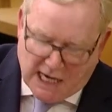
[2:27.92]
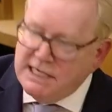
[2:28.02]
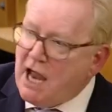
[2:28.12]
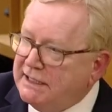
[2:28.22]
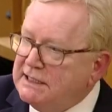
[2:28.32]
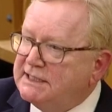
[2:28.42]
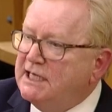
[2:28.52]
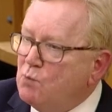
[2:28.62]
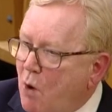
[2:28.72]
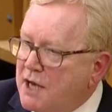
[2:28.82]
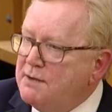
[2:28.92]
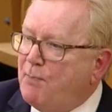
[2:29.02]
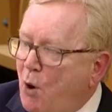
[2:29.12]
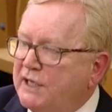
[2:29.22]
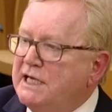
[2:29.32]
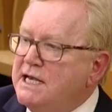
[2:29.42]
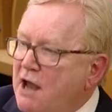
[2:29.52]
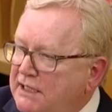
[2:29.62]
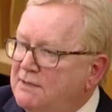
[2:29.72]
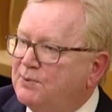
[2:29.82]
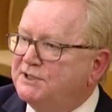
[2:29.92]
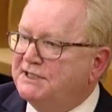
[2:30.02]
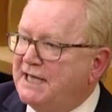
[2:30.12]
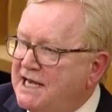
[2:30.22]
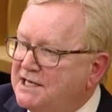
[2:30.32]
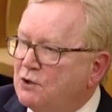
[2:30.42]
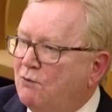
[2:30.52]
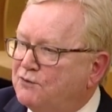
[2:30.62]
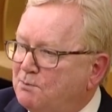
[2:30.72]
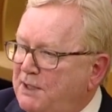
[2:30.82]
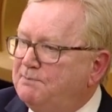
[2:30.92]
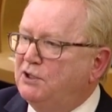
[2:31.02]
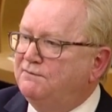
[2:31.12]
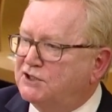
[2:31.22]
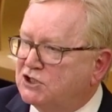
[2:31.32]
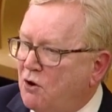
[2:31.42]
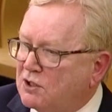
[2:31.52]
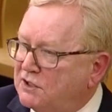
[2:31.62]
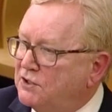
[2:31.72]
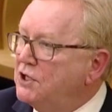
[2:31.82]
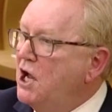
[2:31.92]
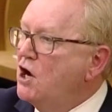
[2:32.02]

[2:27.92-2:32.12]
91.9% of the people of Scotland